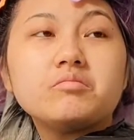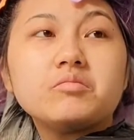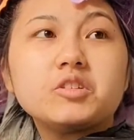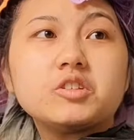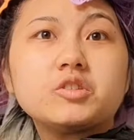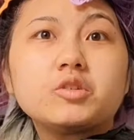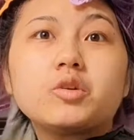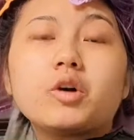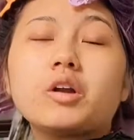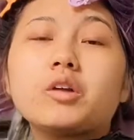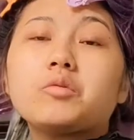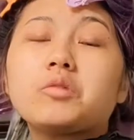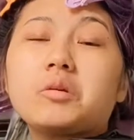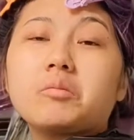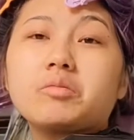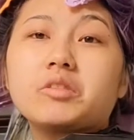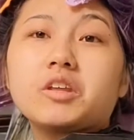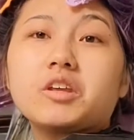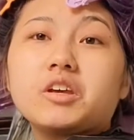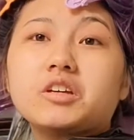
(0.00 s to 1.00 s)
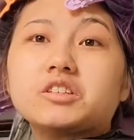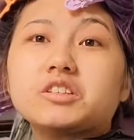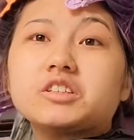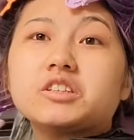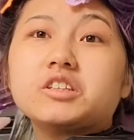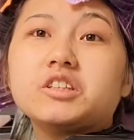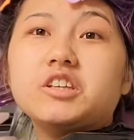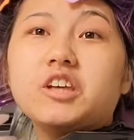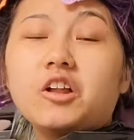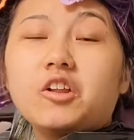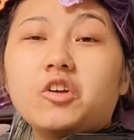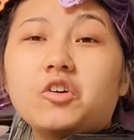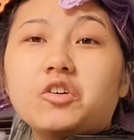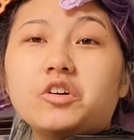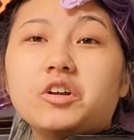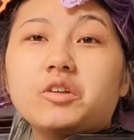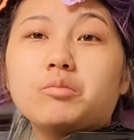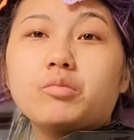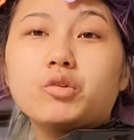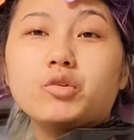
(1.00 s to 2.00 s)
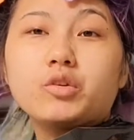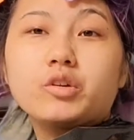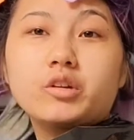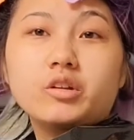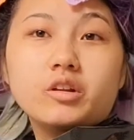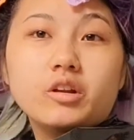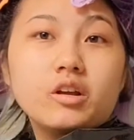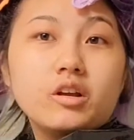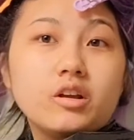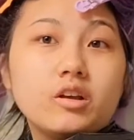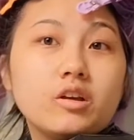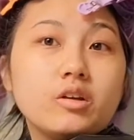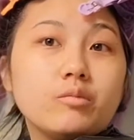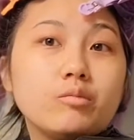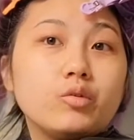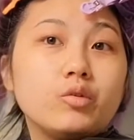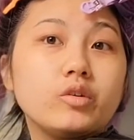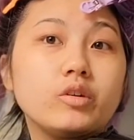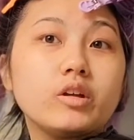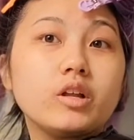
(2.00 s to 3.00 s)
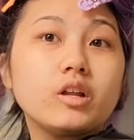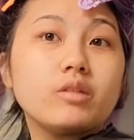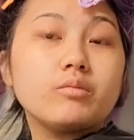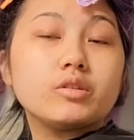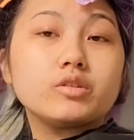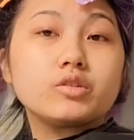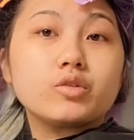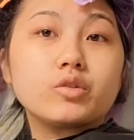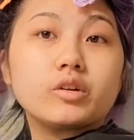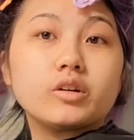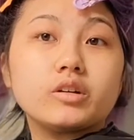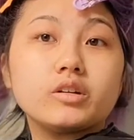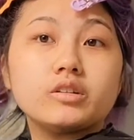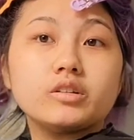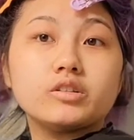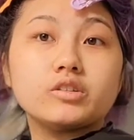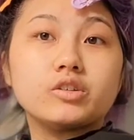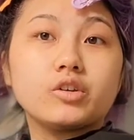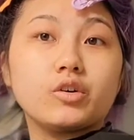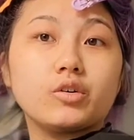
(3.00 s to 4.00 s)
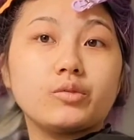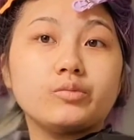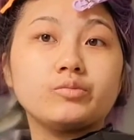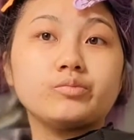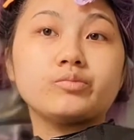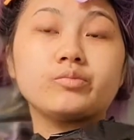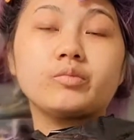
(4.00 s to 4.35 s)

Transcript: It's kind of what I'm thinking, because it's yellow and then blue and yellow makes green, and so.